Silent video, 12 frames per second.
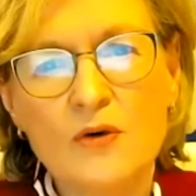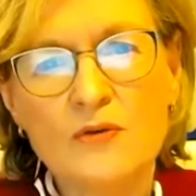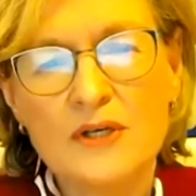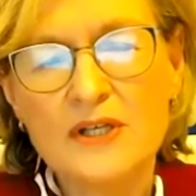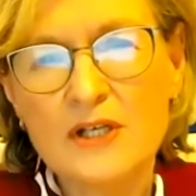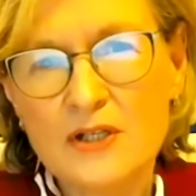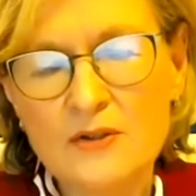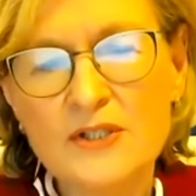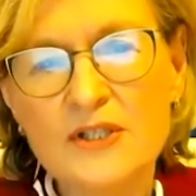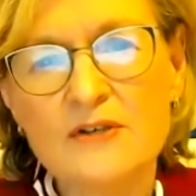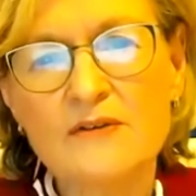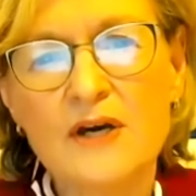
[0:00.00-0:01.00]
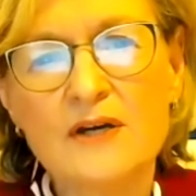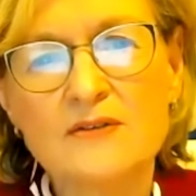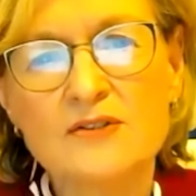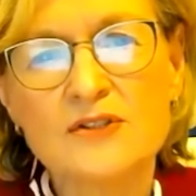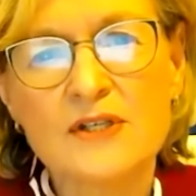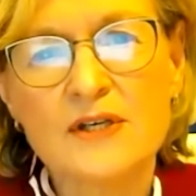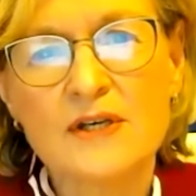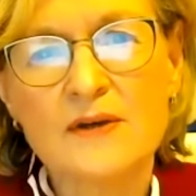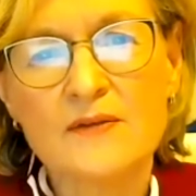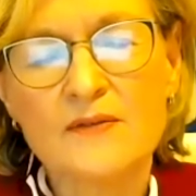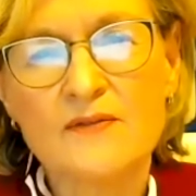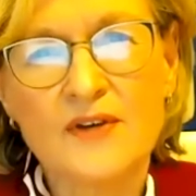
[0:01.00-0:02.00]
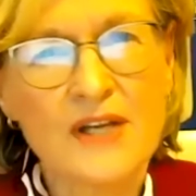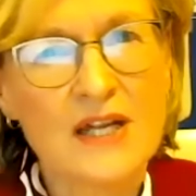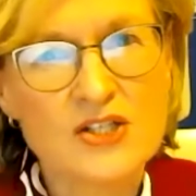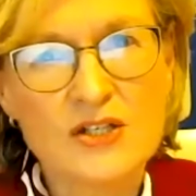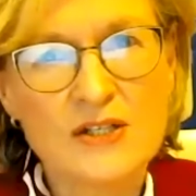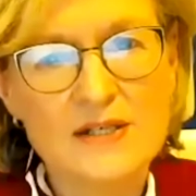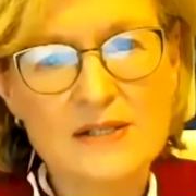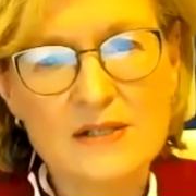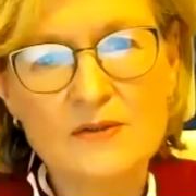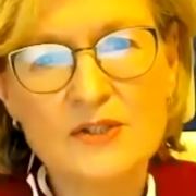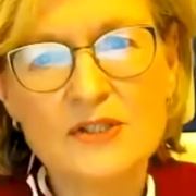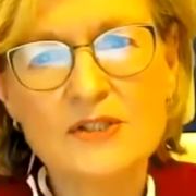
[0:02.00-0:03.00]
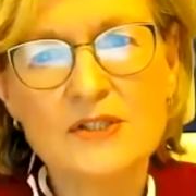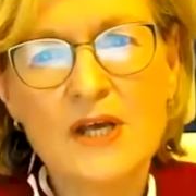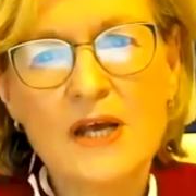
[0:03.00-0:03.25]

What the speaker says: including around financially excluded.